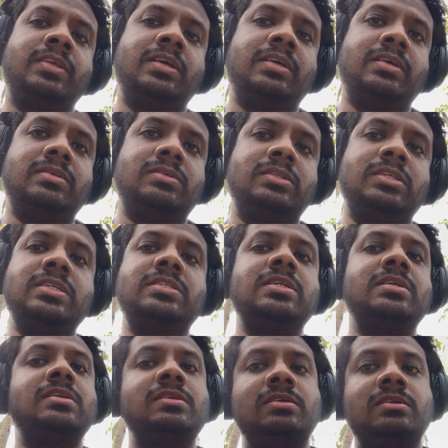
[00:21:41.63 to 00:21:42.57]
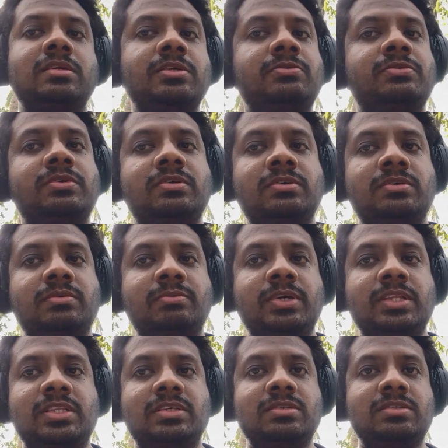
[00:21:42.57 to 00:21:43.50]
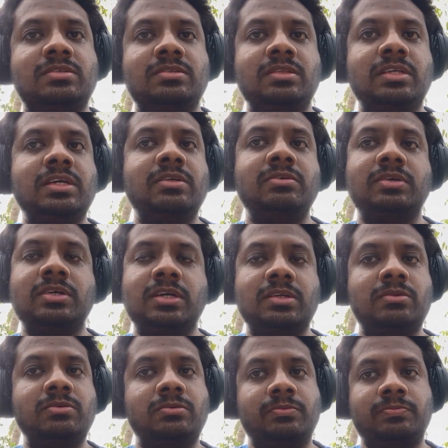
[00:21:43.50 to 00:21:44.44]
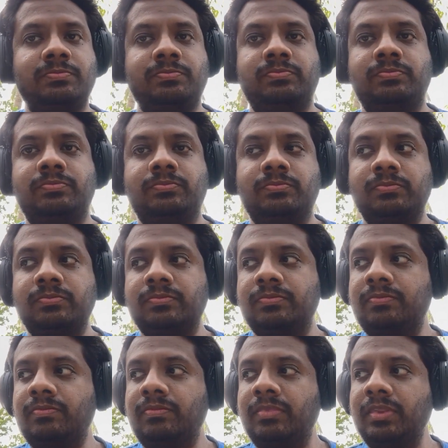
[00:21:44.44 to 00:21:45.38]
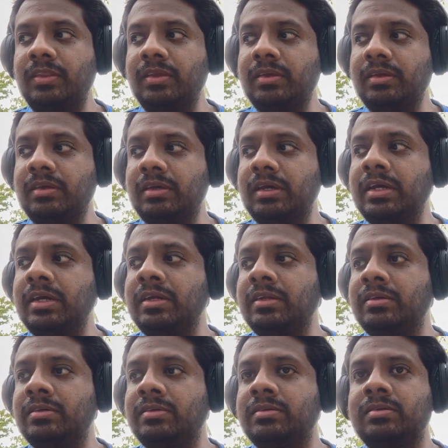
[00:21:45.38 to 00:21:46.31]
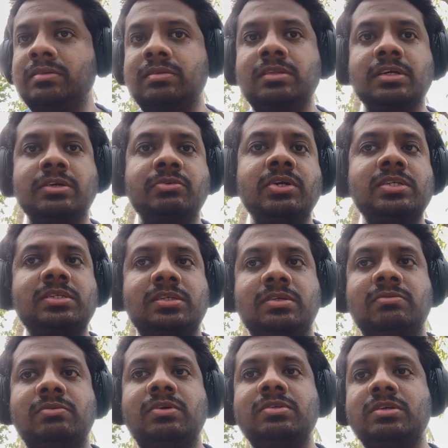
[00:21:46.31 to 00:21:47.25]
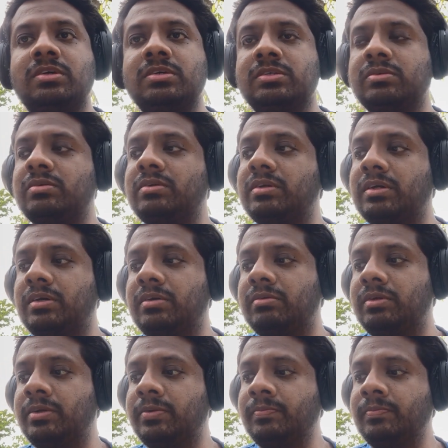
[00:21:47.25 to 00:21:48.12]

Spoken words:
So these are the different methods that you can do. And the question was also around